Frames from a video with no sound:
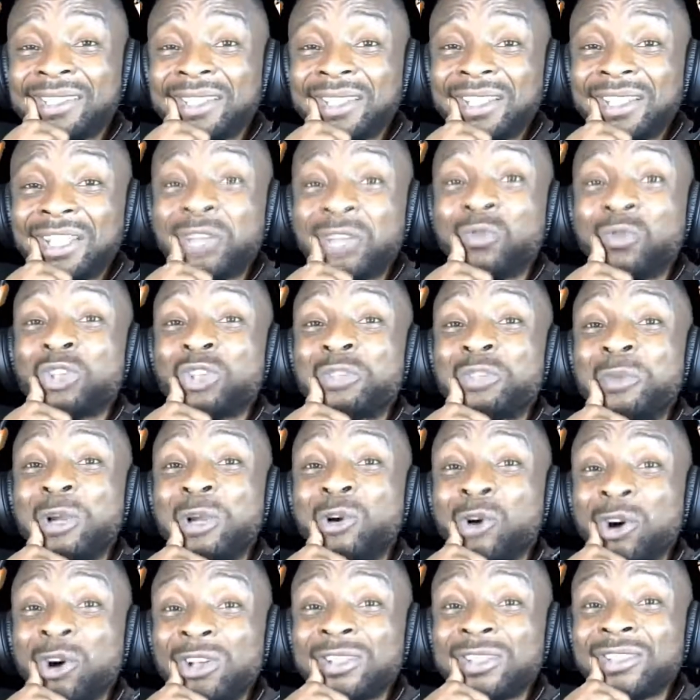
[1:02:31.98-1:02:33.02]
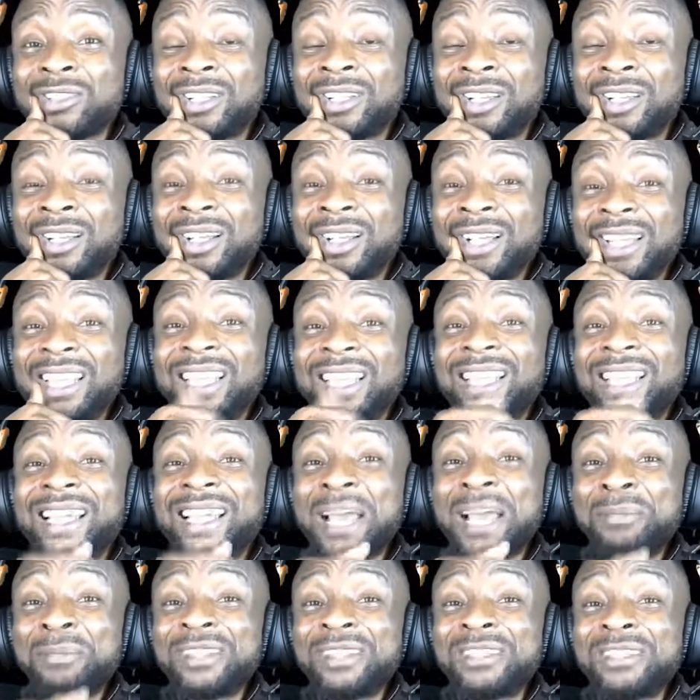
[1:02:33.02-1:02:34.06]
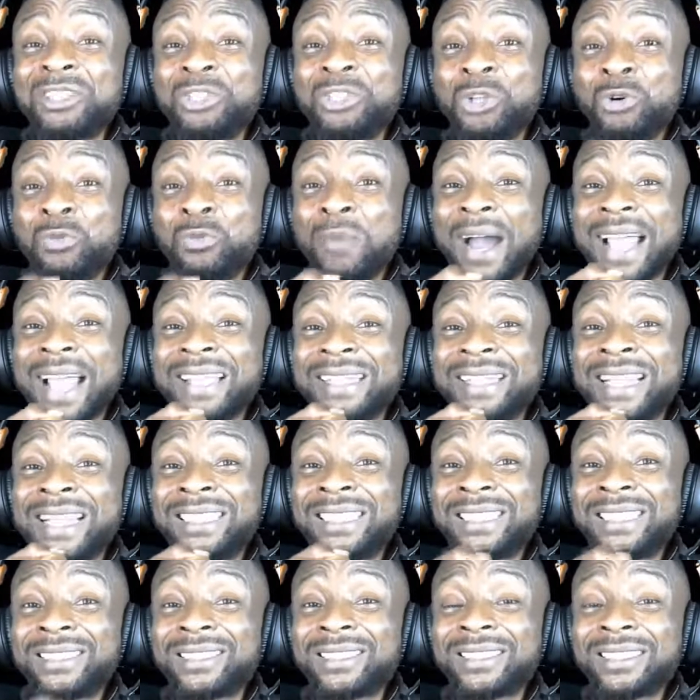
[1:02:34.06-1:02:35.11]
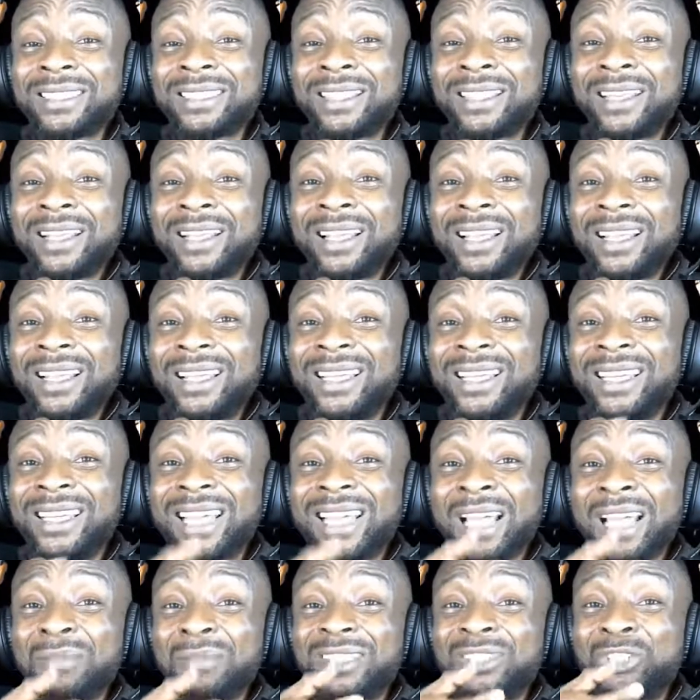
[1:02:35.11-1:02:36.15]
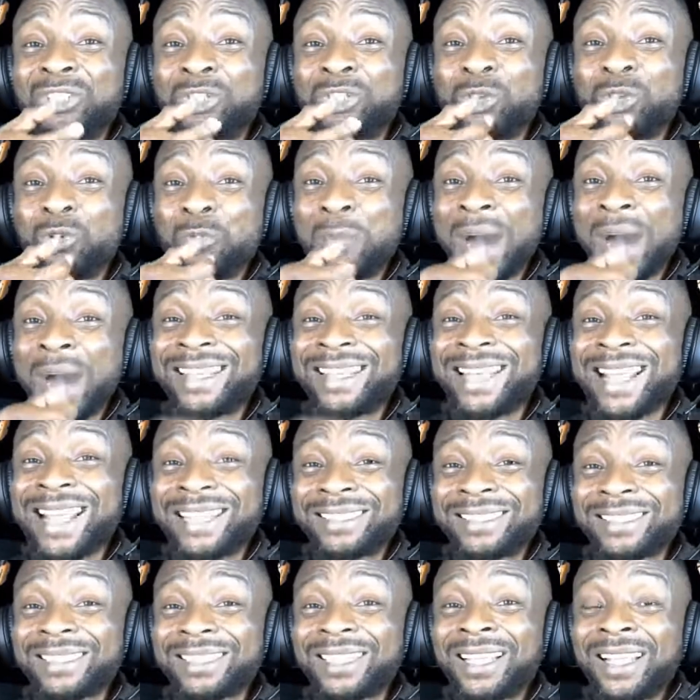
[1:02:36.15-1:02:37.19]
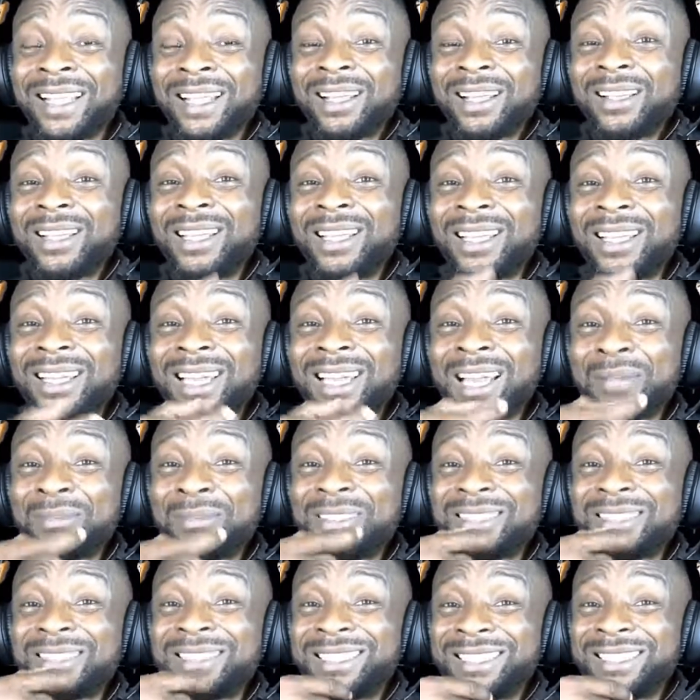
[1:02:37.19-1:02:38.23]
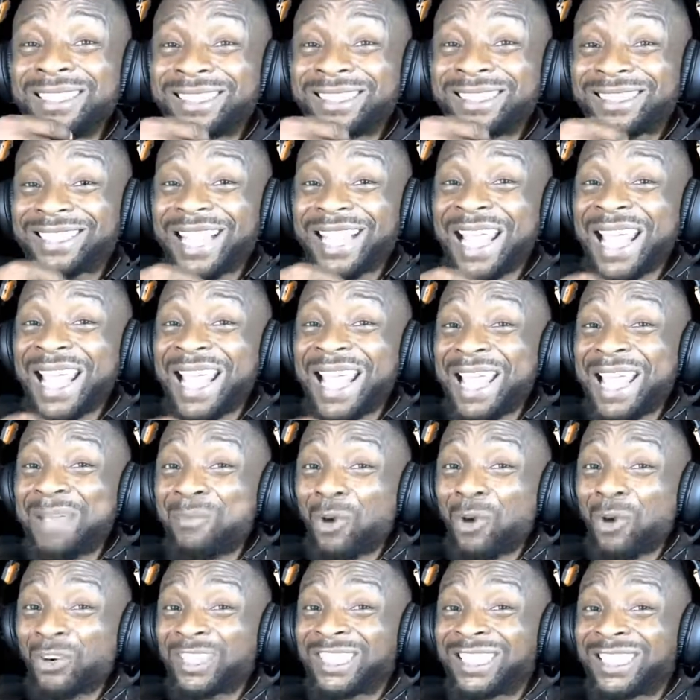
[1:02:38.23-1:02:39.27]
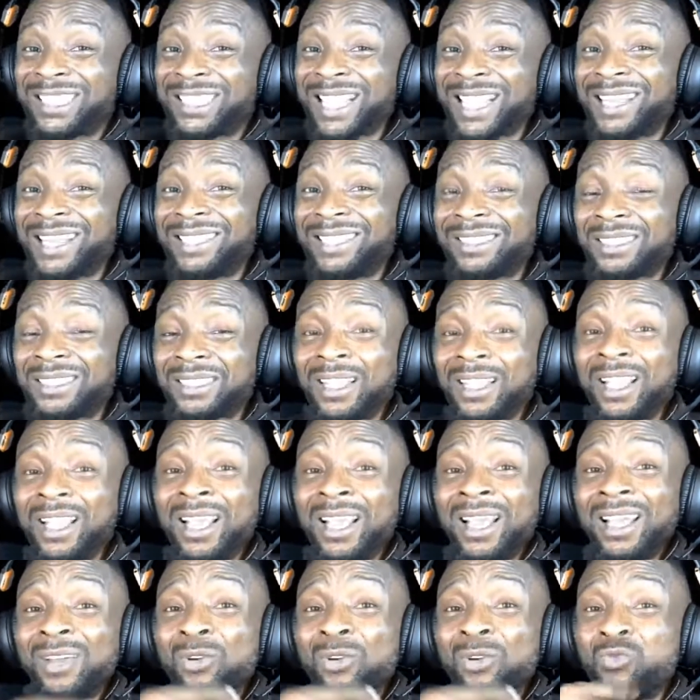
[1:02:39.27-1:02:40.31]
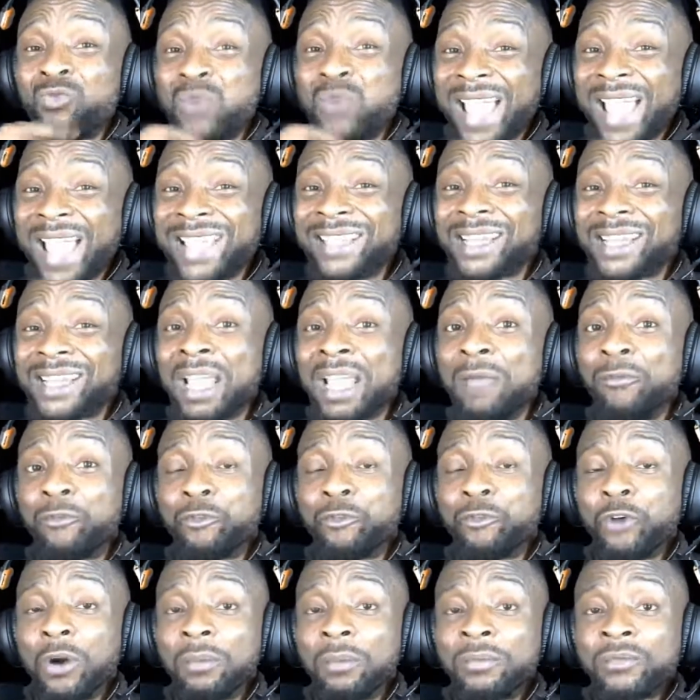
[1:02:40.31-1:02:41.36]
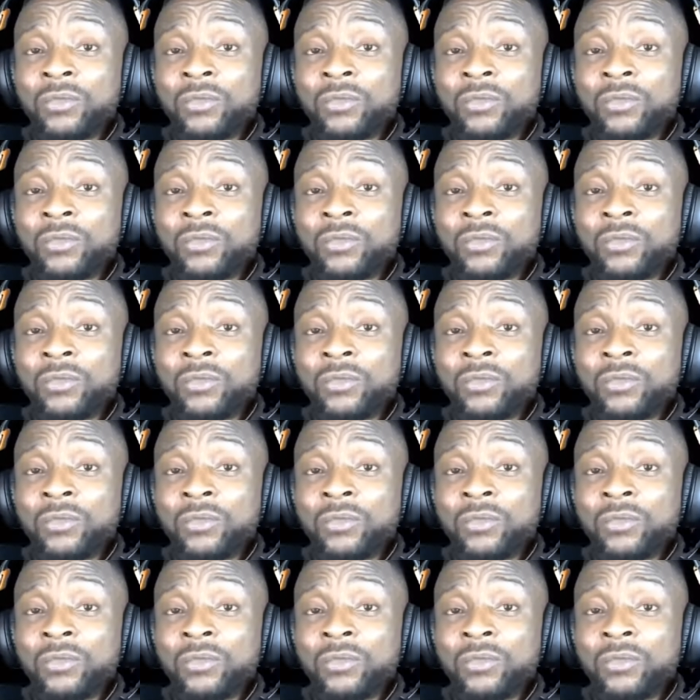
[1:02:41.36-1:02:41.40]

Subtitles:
It was because he kept his Yoruba identity. He kept his Yoruba-ness. He kept the same originality where he came from.